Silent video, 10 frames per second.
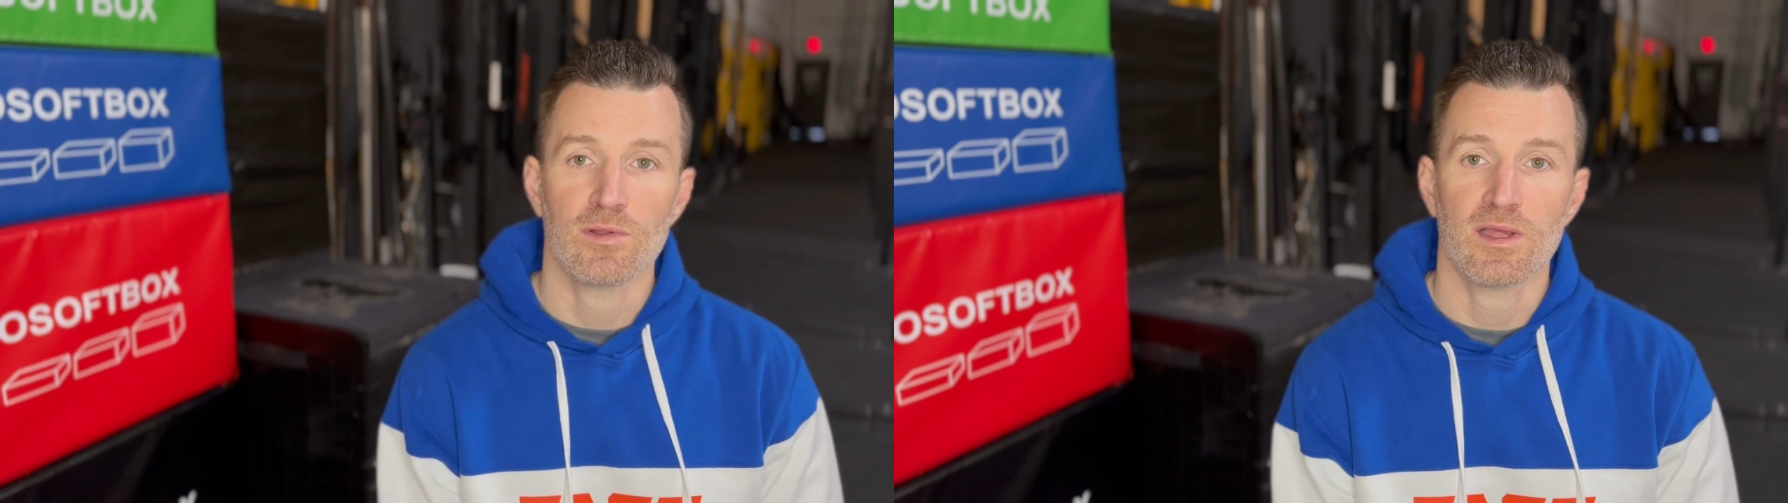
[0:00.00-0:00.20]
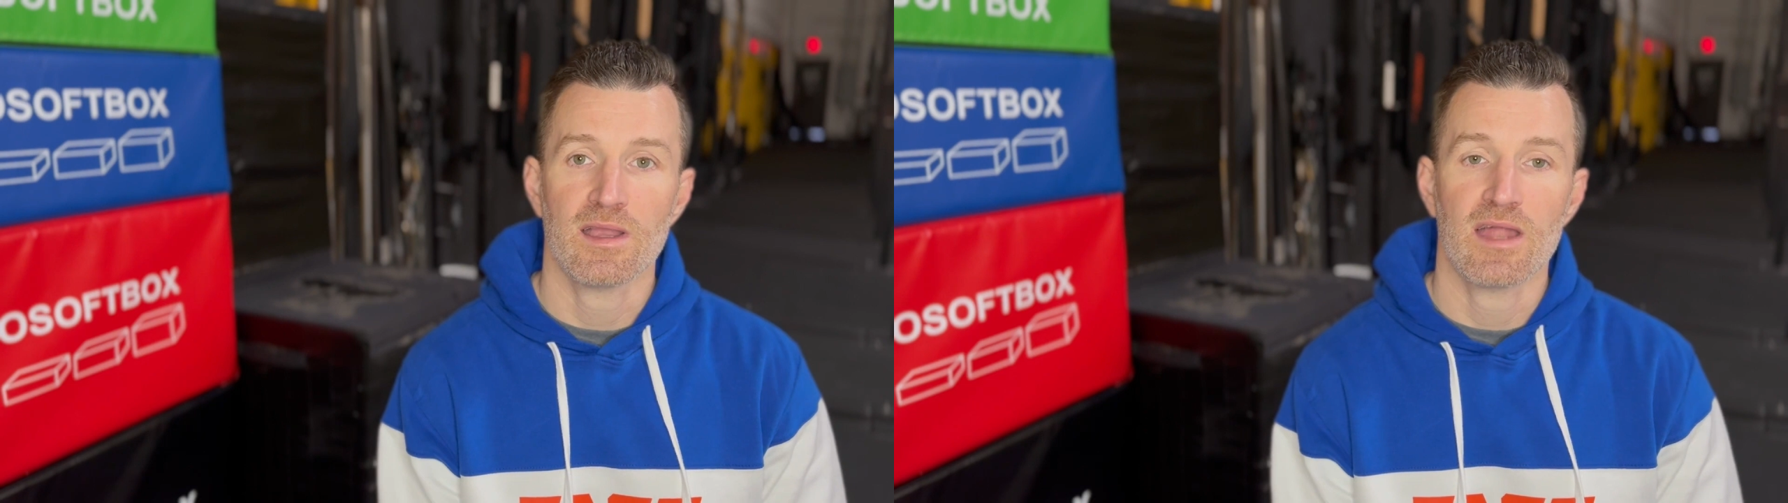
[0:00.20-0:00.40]

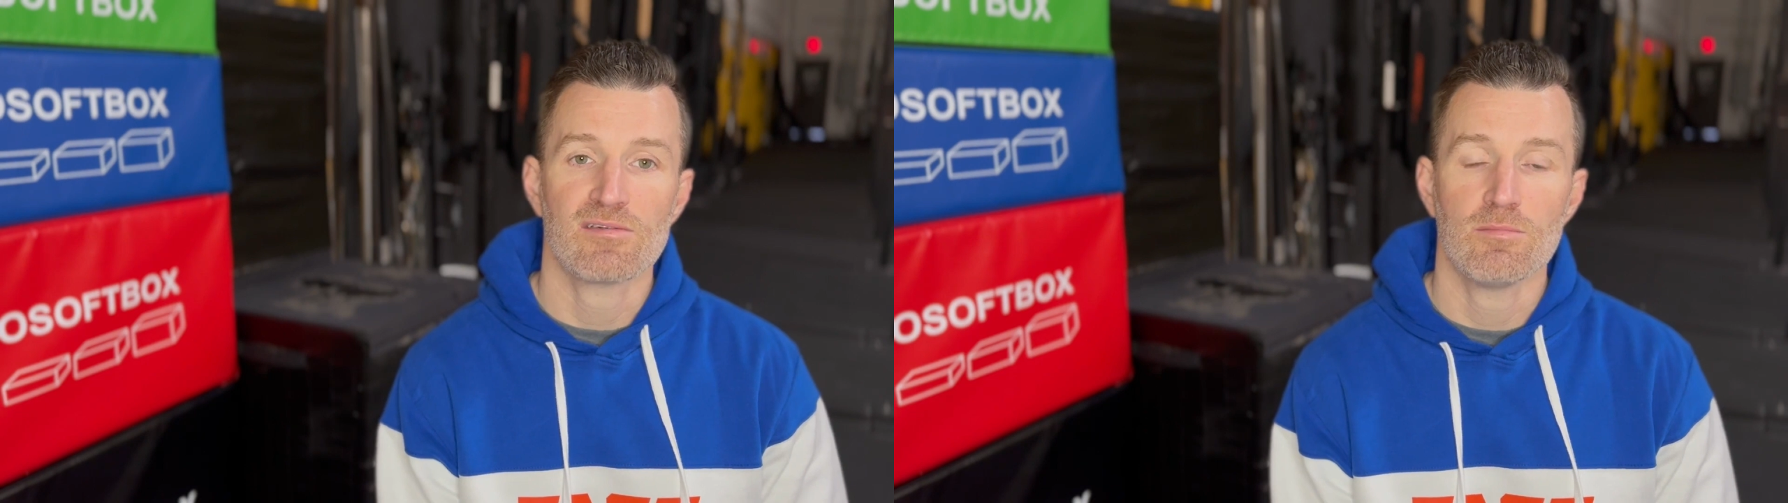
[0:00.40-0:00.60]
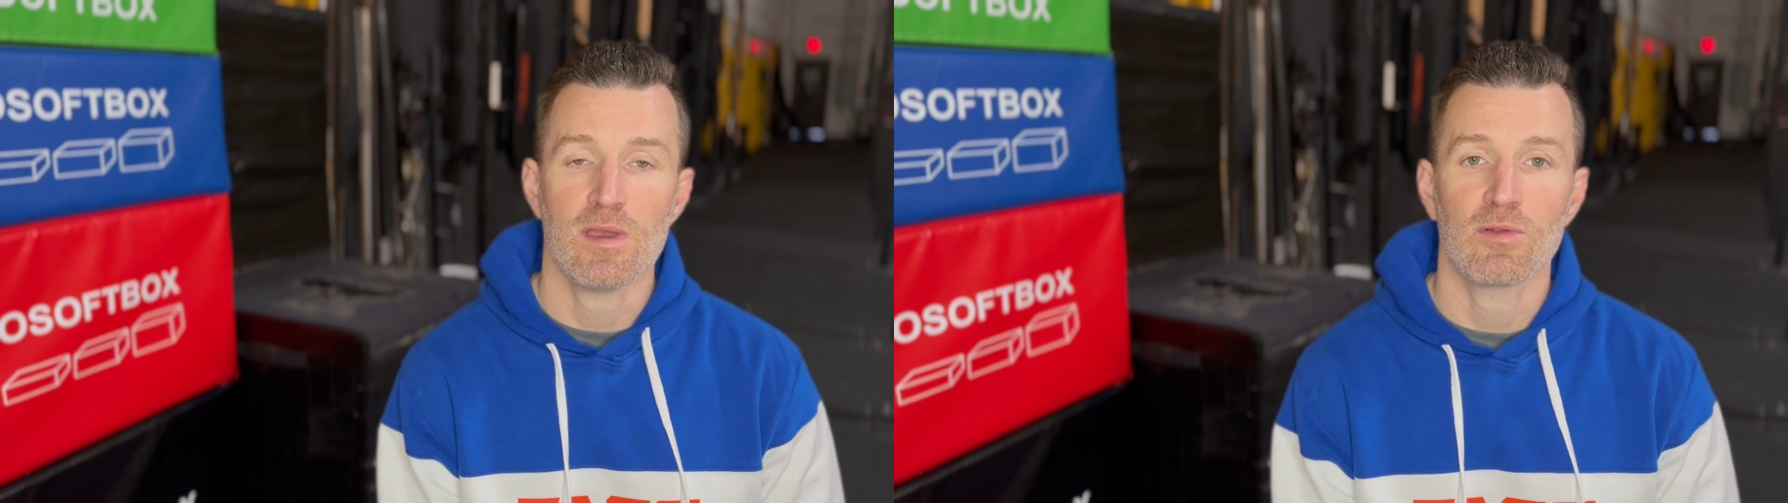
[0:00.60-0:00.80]
looking at
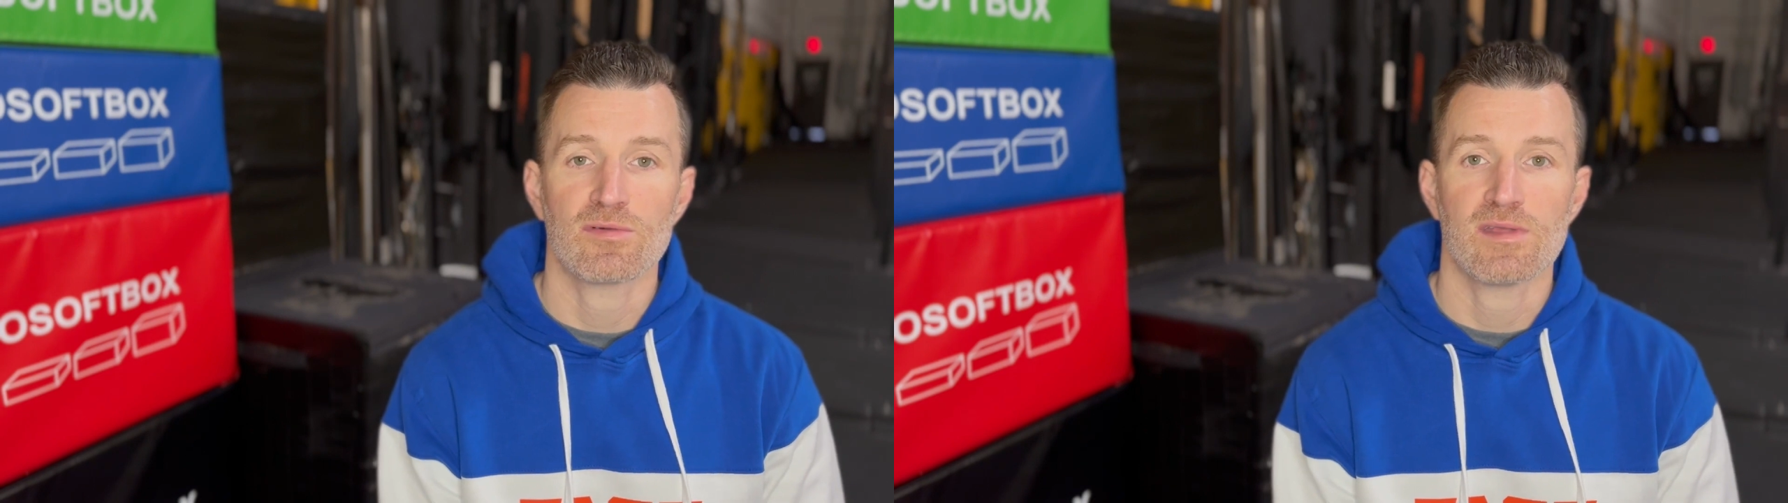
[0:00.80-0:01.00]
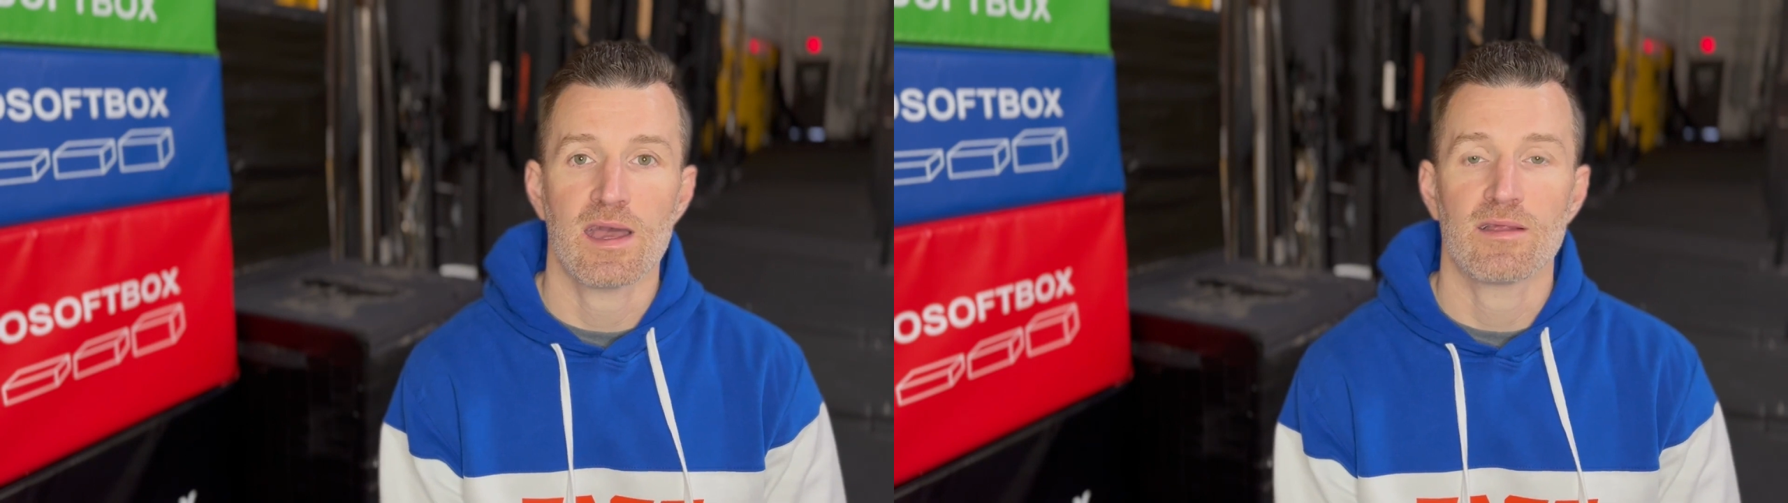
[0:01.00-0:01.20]
is mental
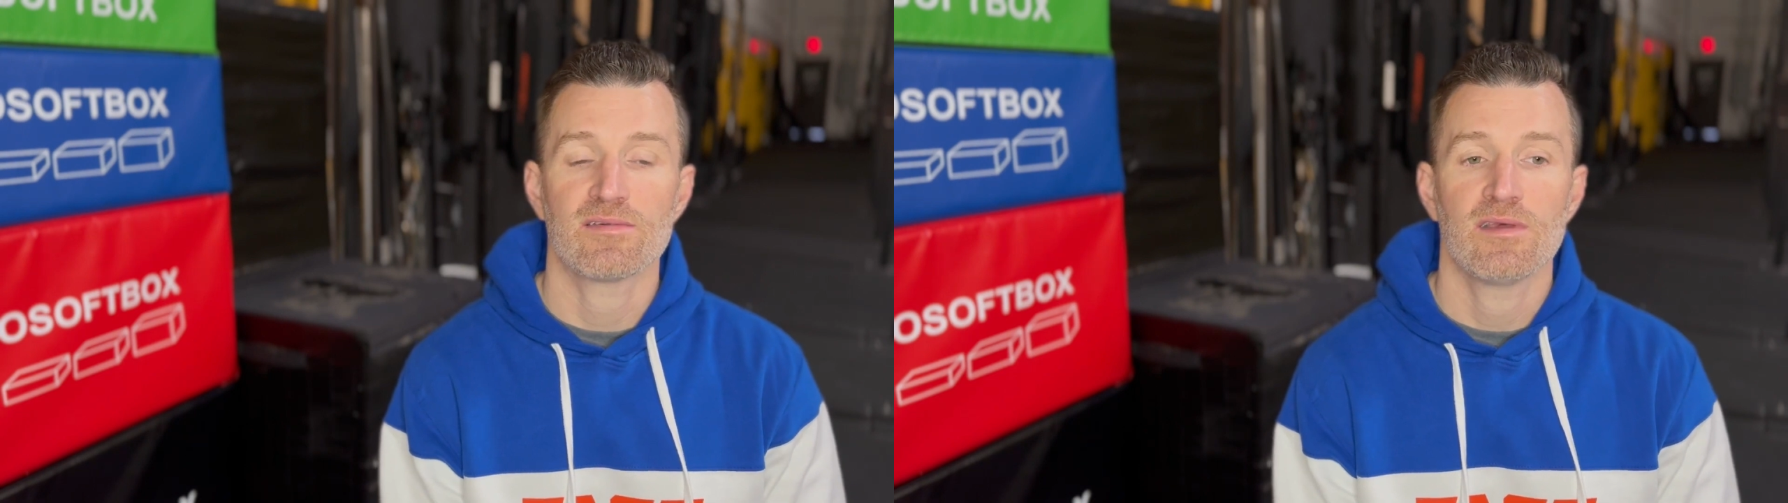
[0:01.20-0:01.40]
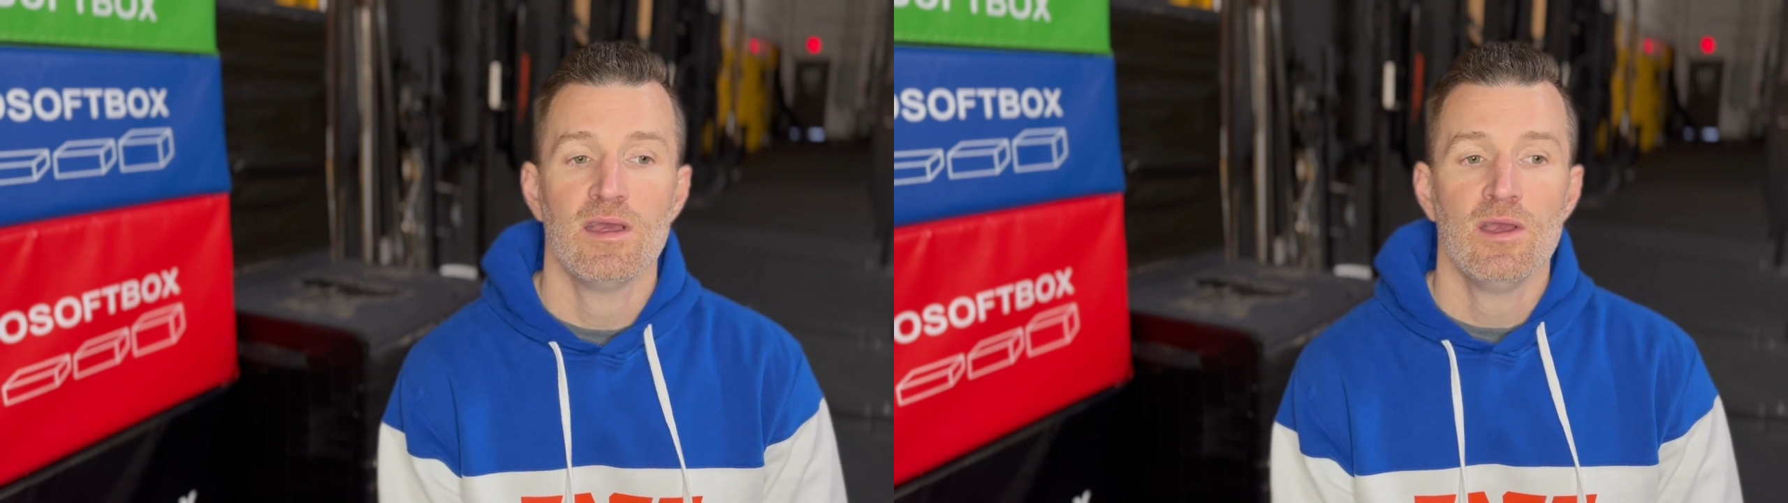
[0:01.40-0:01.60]
status.